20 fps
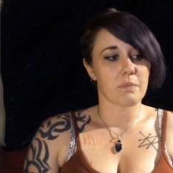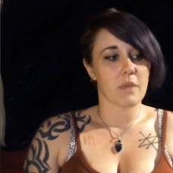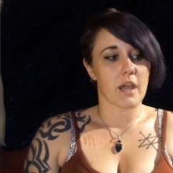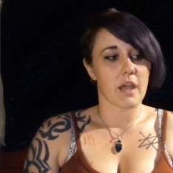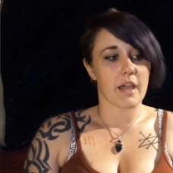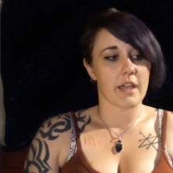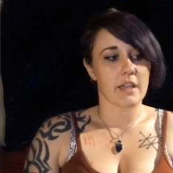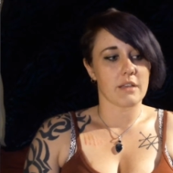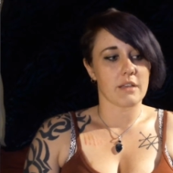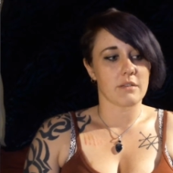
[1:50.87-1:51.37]

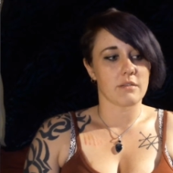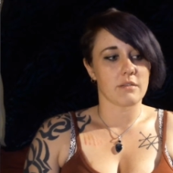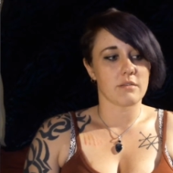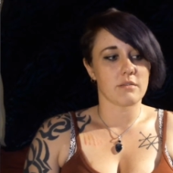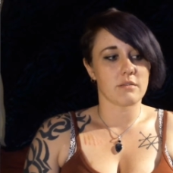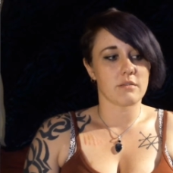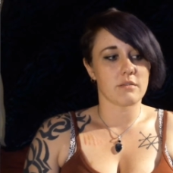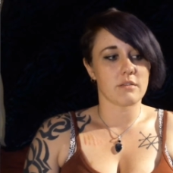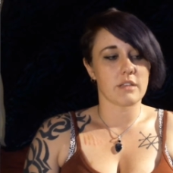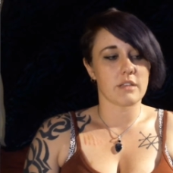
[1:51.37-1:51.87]
I
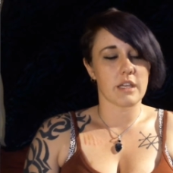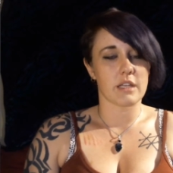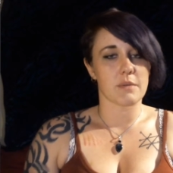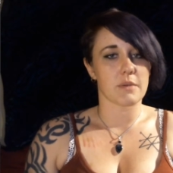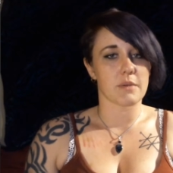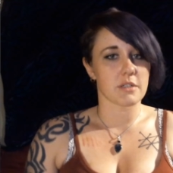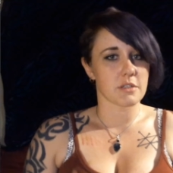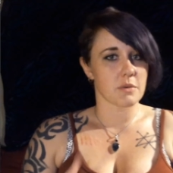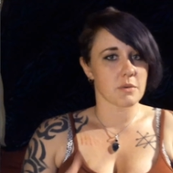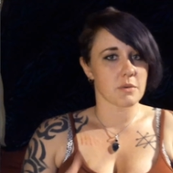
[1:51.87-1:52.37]
gained a
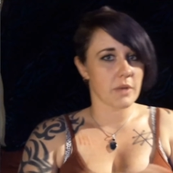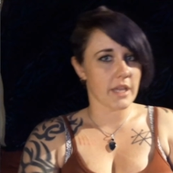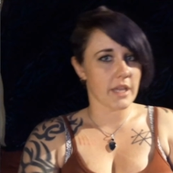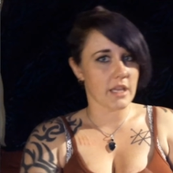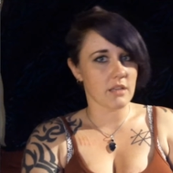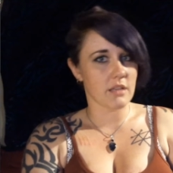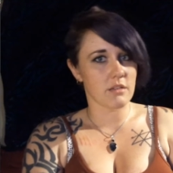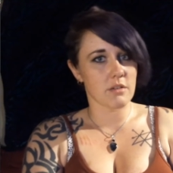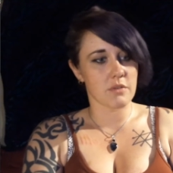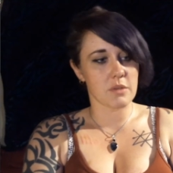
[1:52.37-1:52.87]
bunch of
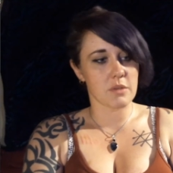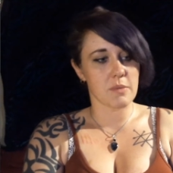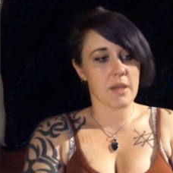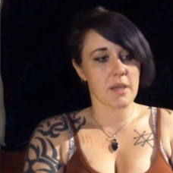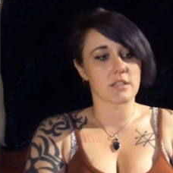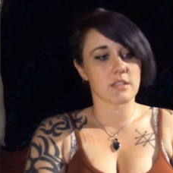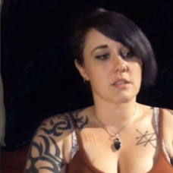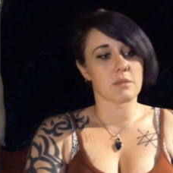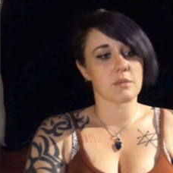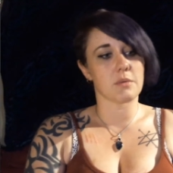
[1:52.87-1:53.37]
weight over the
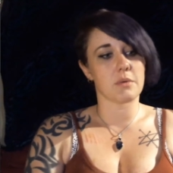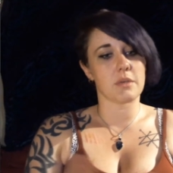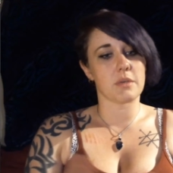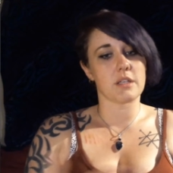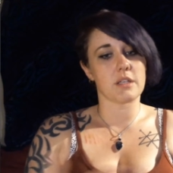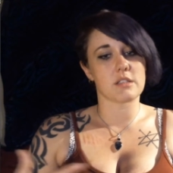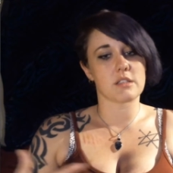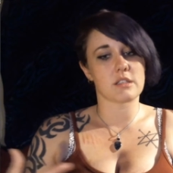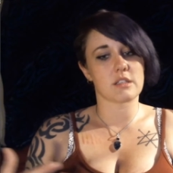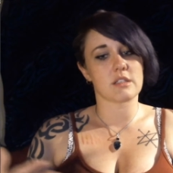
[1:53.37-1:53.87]
past couple
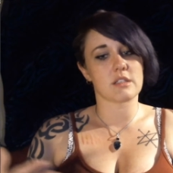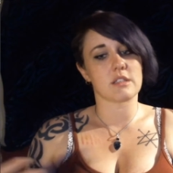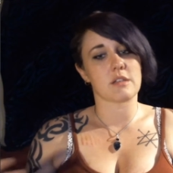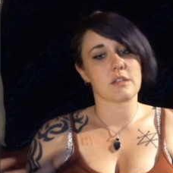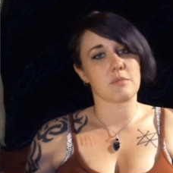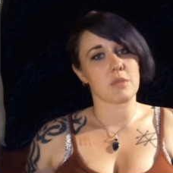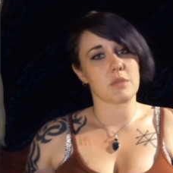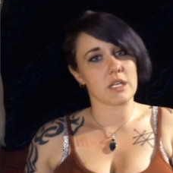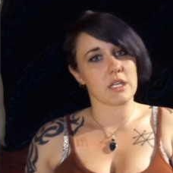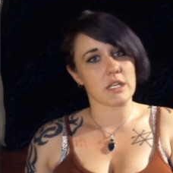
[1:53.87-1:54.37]
weeks because I've
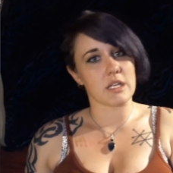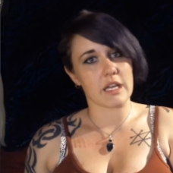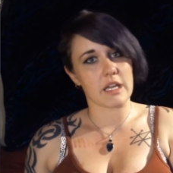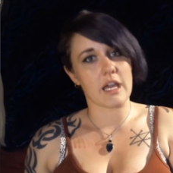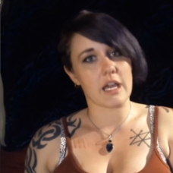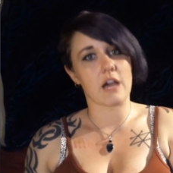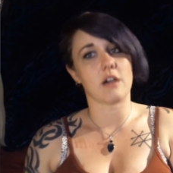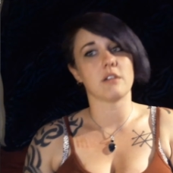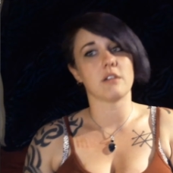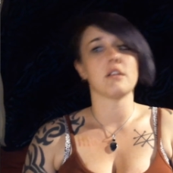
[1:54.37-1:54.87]
been eating
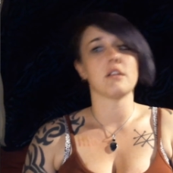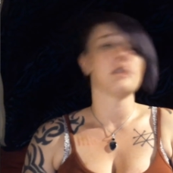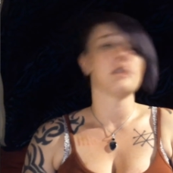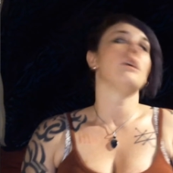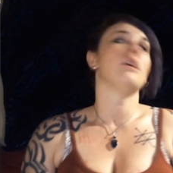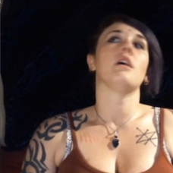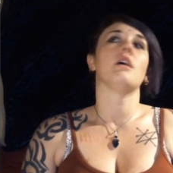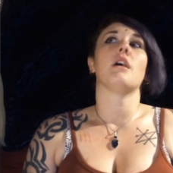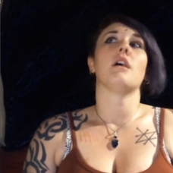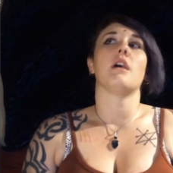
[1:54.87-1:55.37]
out.
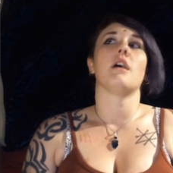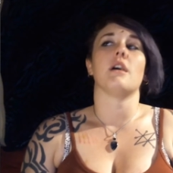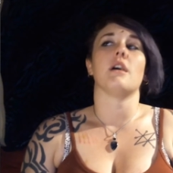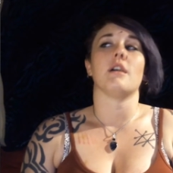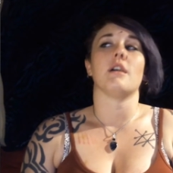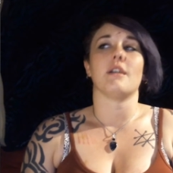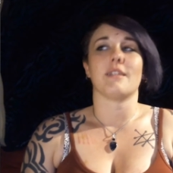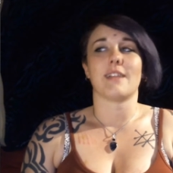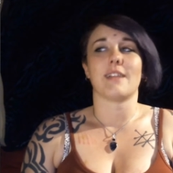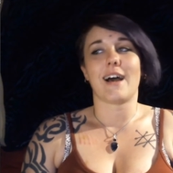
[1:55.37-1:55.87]

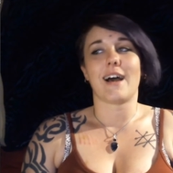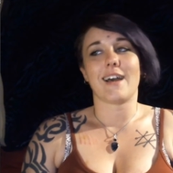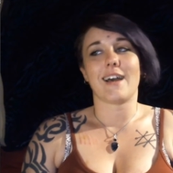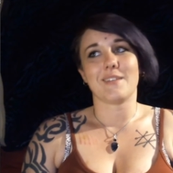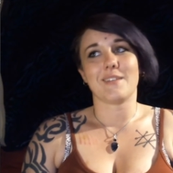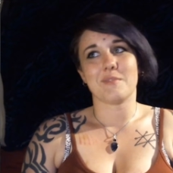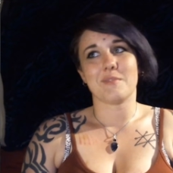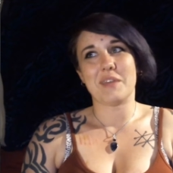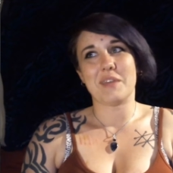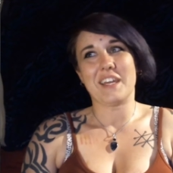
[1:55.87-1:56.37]
A
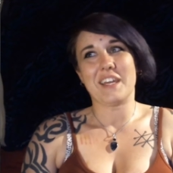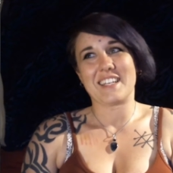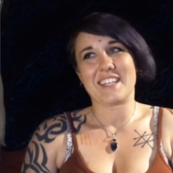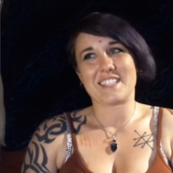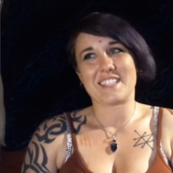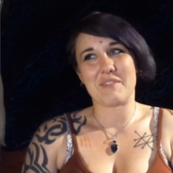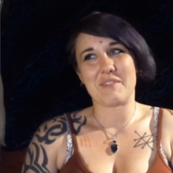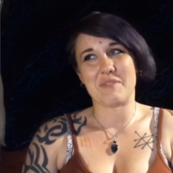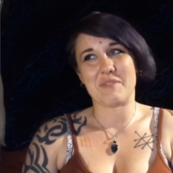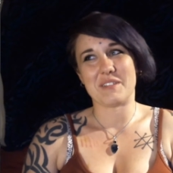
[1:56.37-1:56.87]
lot because
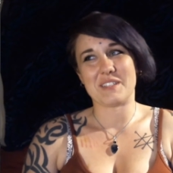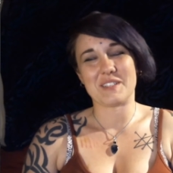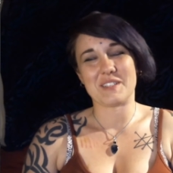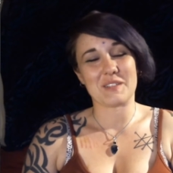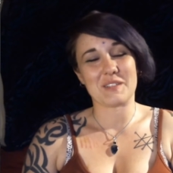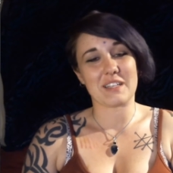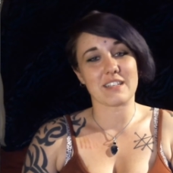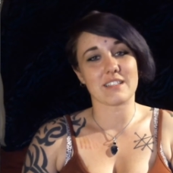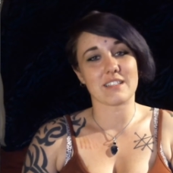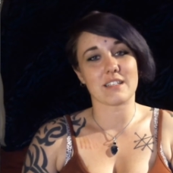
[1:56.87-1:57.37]
I've been too
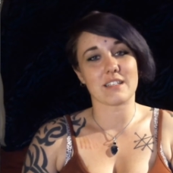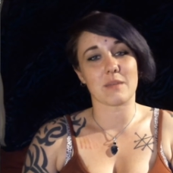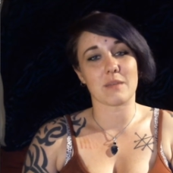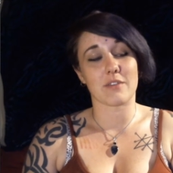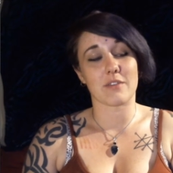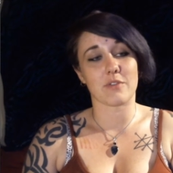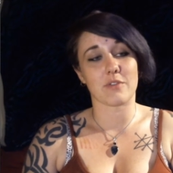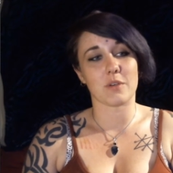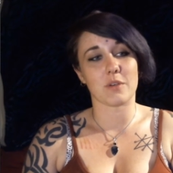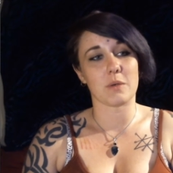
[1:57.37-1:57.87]
lazy to make
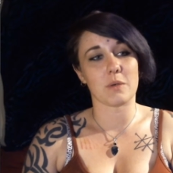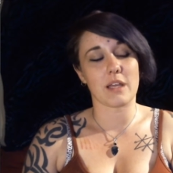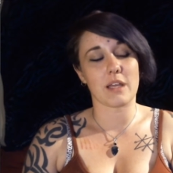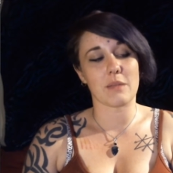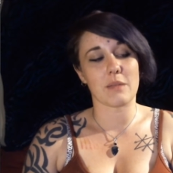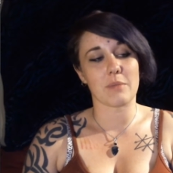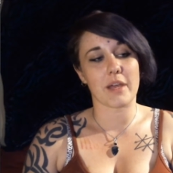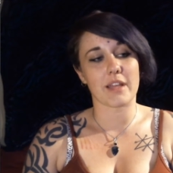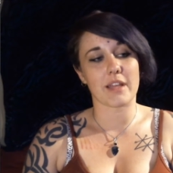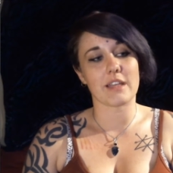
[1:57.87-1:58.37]
food. And
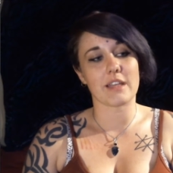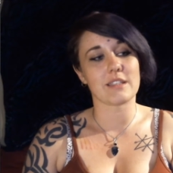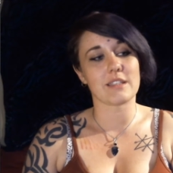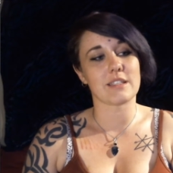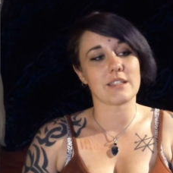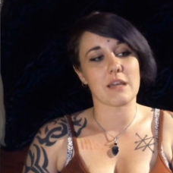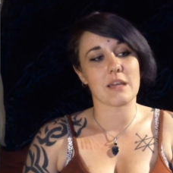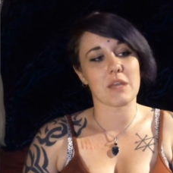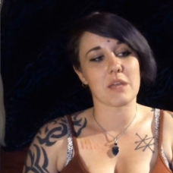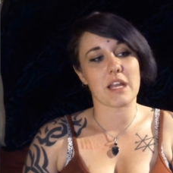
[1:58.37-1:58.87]
by
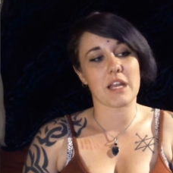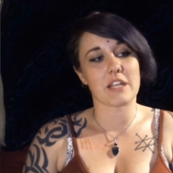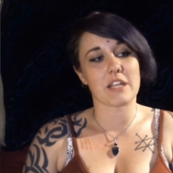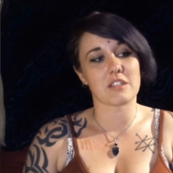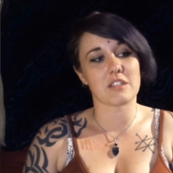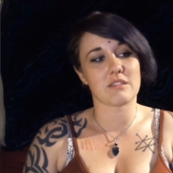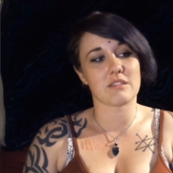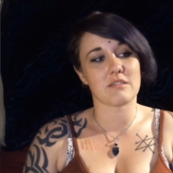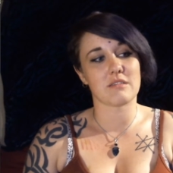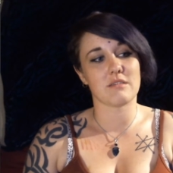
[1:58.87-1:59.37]
lazy, I mean I
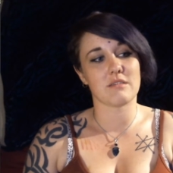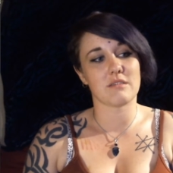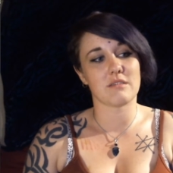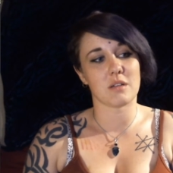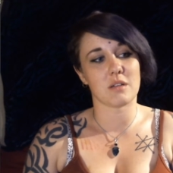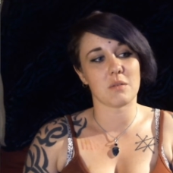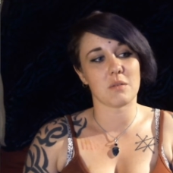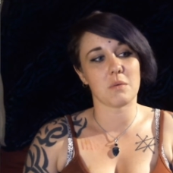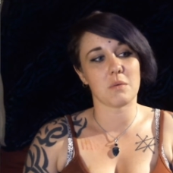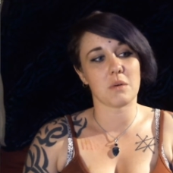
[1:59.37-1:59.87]
just
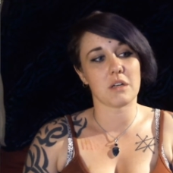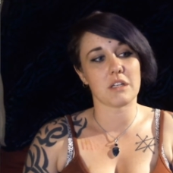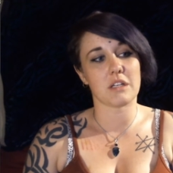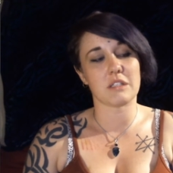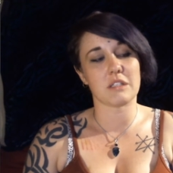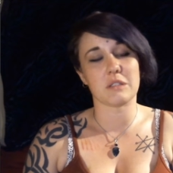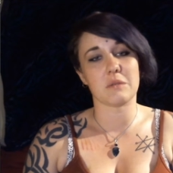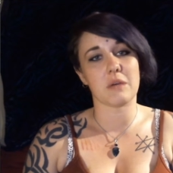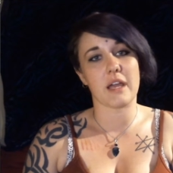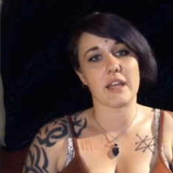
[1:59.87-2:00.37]
don't want
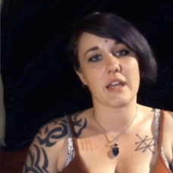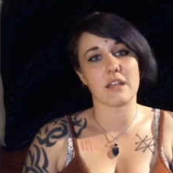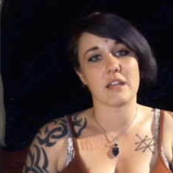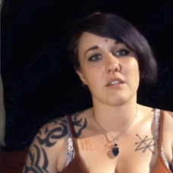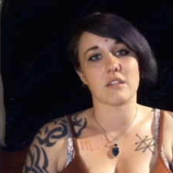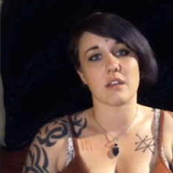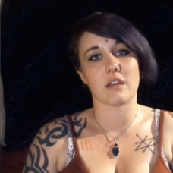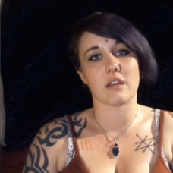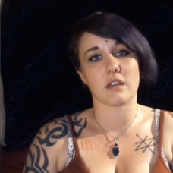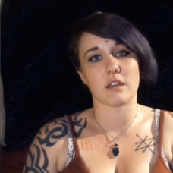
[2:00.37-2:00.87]
to do
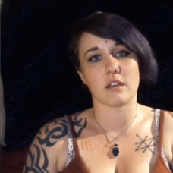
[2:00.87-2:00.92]
anything.